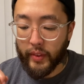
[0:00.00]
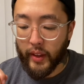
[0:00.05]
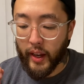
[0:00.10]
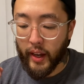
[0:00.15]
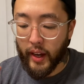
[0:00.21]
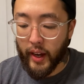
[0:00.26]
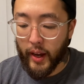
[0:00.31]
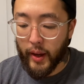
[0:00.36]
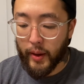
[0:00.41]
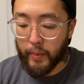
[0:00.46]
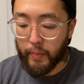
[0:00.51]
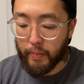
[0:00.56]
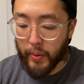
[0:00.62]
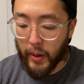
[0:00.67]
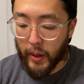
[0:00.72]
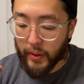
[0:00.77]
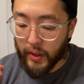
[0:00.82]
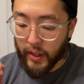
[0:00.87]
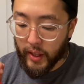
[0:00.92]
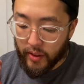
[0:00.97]
I'd
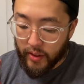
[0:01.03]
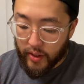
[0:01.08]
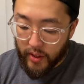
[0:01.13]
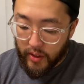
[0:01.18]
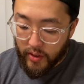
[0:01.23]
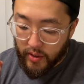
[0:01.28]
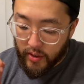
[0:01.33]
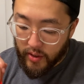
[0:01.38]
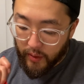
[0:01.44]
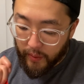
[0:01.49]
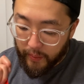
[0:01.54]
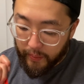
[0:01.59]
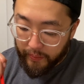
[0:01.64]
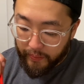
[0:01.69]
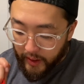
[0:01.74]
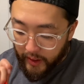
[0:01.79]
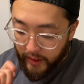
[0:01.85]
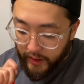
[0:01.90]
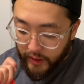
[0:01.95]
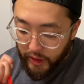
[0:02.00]
probably get this.
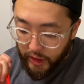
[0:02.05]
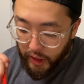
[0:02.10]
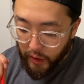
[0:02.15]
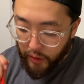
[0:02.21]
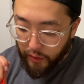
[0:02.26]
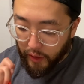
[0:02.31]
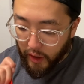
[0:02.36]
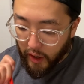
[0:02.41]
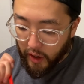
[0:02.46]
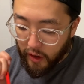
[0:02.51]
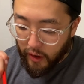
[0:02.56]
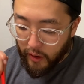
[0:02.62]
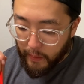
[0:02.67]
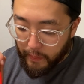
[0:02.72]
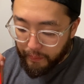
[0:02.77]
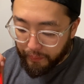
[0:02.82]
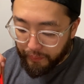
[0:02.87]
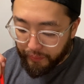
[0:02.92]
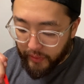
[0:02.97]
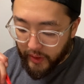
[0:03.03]
So far,
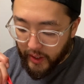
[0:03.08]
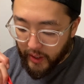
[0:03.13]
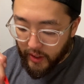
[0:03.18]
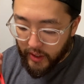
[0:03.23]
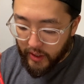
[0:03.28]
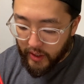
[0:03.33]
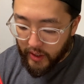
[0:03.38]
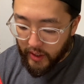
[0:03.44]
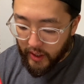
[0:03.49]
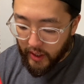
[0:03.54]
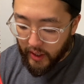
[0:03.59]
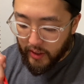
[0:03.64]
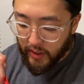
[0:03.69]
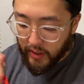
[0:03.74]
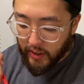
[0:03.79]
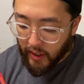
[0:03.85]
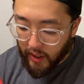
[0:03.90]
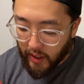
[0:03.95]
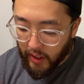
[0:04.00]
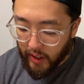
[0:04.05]
there isn't a
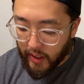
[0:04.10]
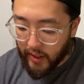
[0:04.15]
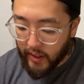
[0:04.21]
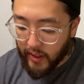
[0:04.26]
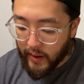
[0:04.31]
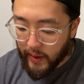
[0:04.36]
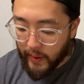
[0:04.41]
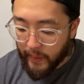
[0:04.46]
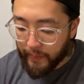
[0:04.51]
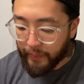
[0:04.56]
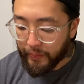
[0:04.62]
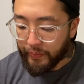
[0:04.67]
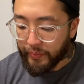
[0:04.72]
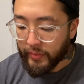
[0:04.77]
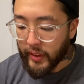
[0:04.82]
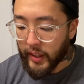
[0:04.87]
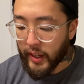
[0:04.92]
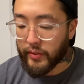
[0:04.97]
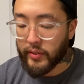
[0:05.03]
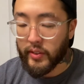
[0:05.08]
ton
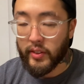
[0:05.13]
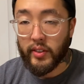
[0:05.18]
of...